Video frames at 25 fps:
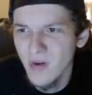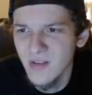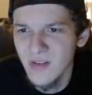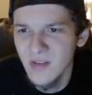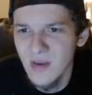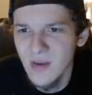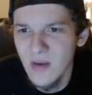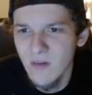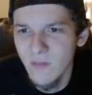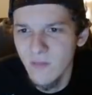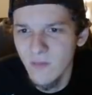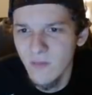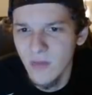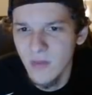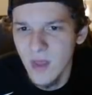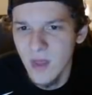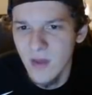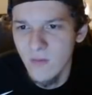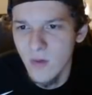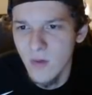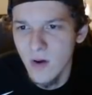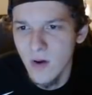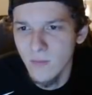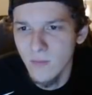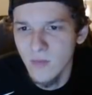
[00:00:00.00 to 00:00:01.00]
to see if
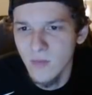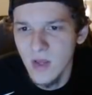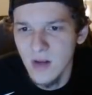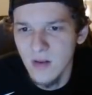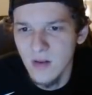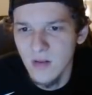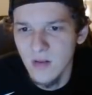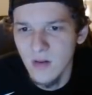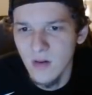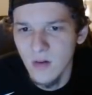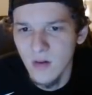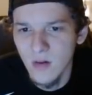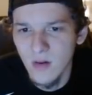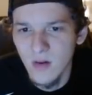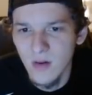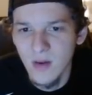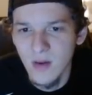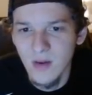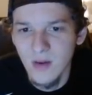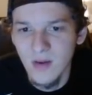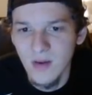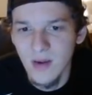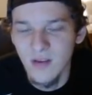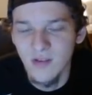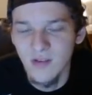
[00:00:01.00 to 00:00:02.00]
they've updated the...
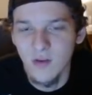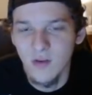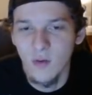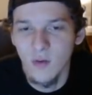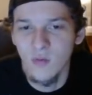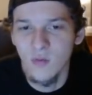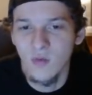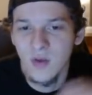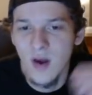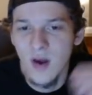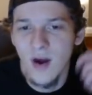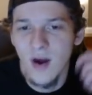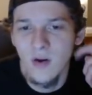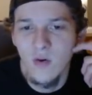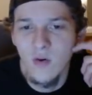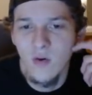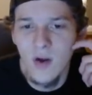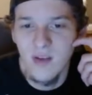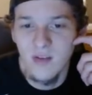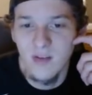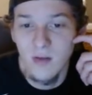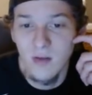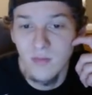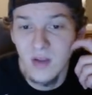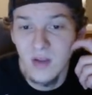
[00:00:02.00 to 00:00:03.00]
Yeah, so Yahoo
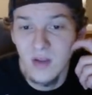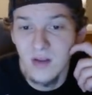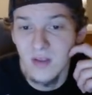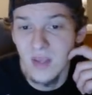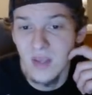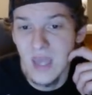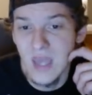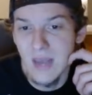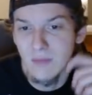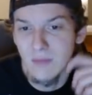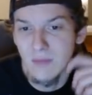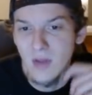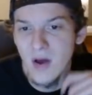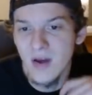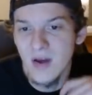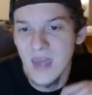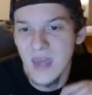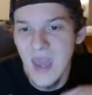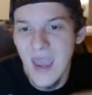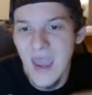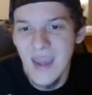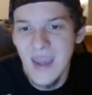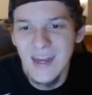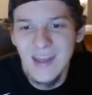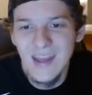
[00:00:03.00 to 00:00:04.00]
has updated the game log.
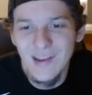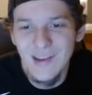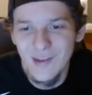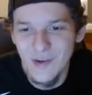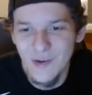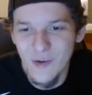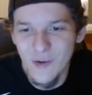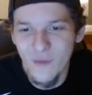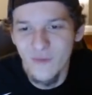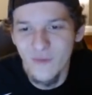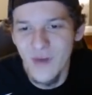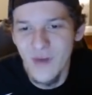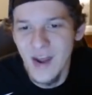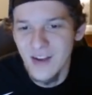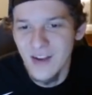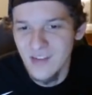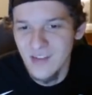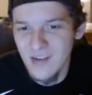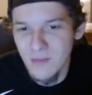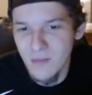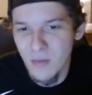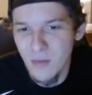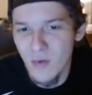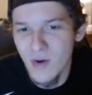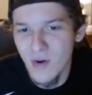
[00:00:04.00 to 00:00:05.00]
82
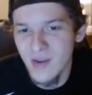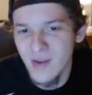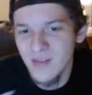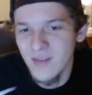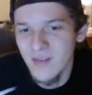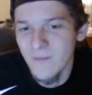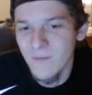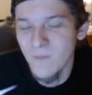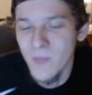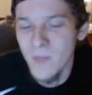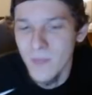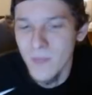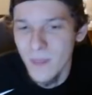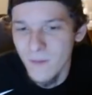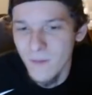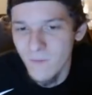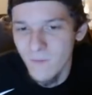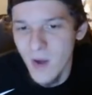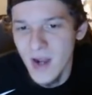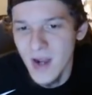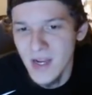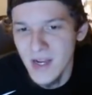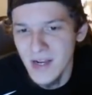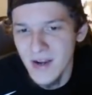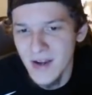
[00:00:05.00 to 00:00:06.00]
fantasy points
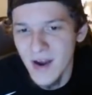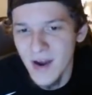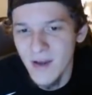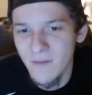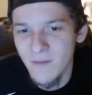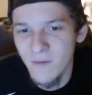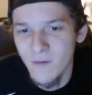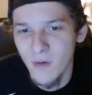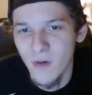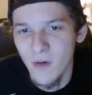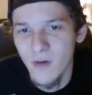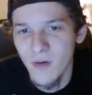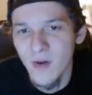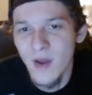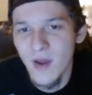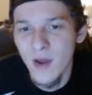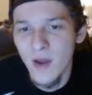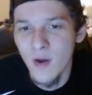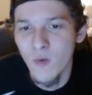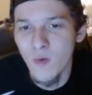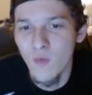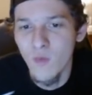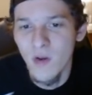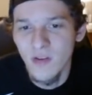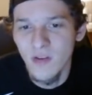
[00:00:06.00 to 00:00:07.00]
Friday night for
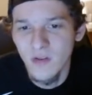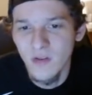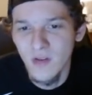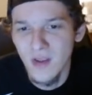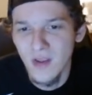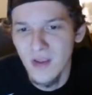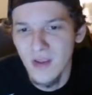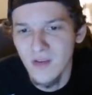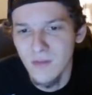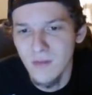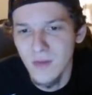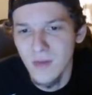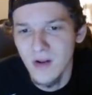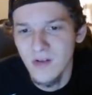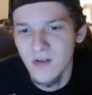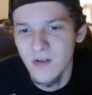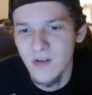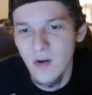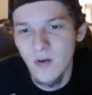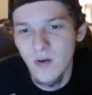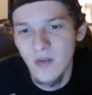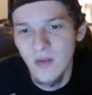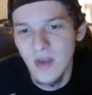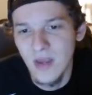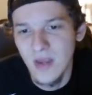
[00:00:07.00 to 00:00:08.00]
Russell against
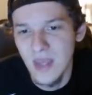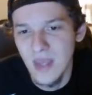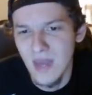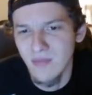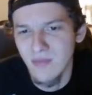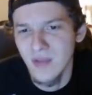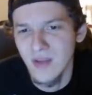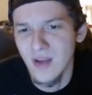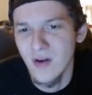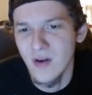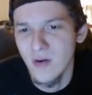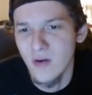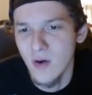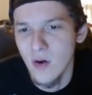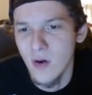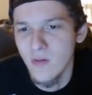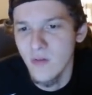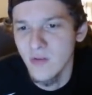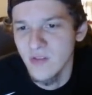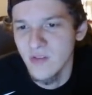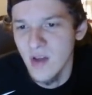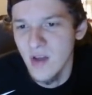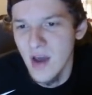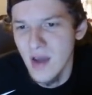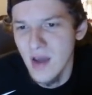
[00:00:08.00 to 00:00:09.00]
Minnesota. That game did go to
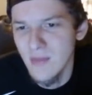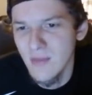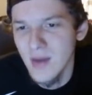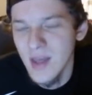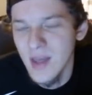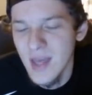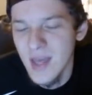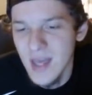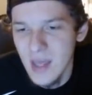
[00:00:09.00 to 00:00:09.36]
overtime.